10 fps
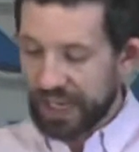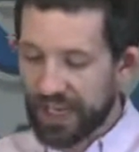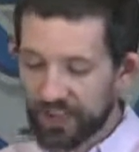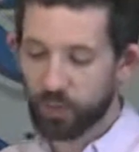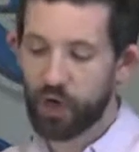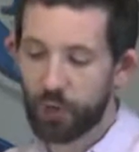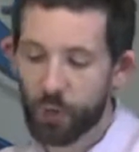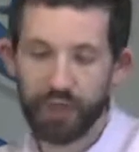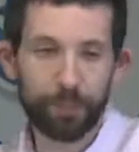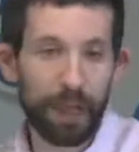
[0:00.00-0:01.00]
And as we go
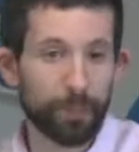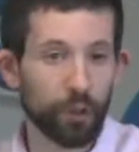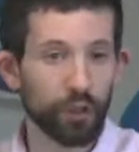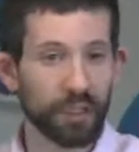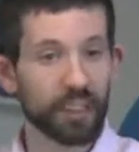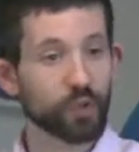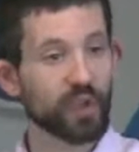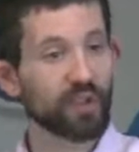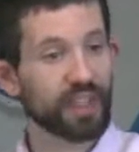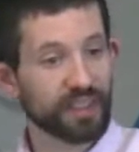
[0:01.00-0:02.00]
throughout the Bible,
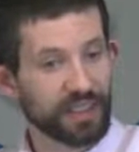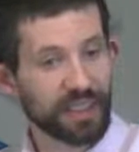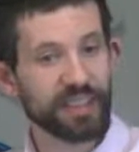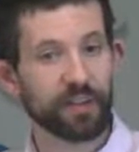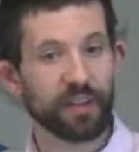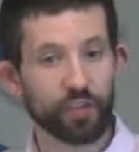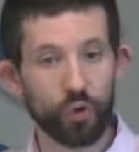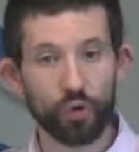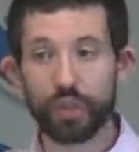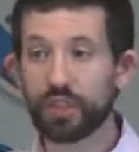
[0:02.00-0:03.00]
Israel is consistently
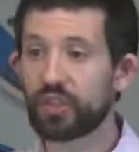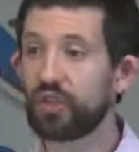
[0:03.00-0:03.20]
told